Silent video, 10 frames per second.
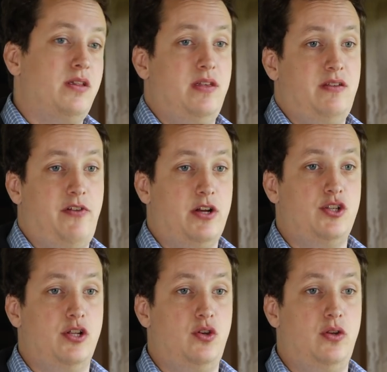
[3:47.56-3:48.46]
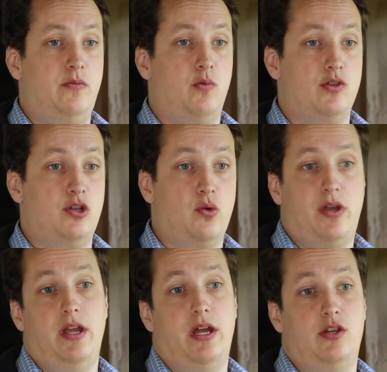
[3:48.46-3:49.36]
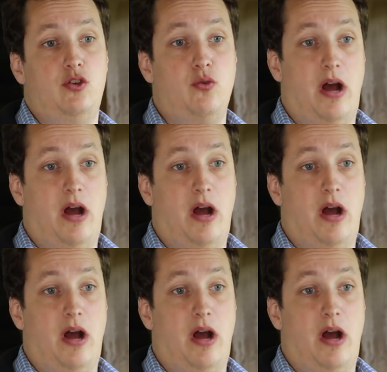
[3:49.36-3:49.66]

in this functional duty was looking at new